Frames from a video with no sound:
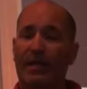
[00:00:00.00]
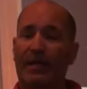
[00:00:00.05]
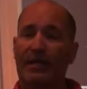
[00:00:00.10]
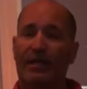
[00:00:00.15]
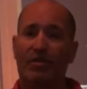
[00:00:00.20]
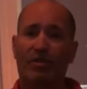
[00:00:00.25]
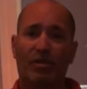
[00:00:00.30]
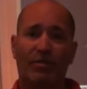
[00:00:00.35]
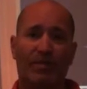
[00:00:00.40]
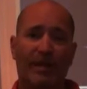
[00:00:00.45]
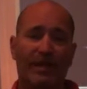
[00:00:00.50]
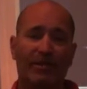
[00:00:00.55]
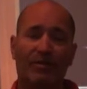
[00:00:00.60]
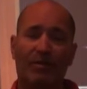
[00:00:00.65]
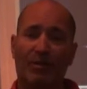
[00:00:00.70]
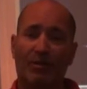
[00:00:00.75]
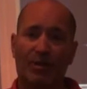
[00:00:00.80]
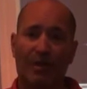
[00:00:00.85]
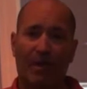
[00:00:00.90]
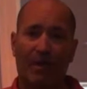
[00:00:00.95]
Because you might
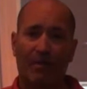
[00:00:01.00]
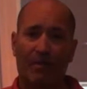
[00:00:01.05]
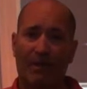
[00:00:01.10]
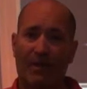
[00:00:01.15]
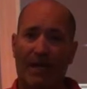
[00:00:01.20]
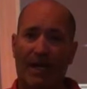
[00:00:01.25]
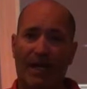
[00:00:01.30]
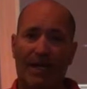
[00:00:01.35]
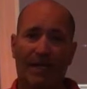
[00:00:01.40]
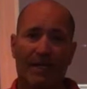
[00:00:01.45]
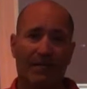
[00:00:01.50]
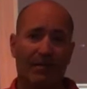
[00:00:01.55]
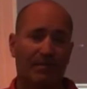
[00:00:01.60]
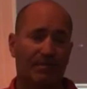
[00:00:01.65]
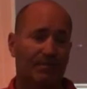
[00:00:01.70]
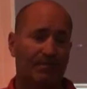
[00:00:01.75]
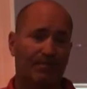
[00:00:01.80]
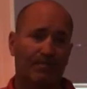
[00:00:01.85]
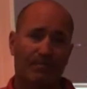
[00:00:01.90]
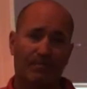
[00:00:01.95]
turn out the guy
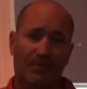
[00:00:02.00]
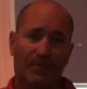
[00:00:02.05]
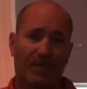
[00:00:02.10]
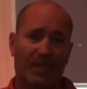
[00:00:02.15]
on the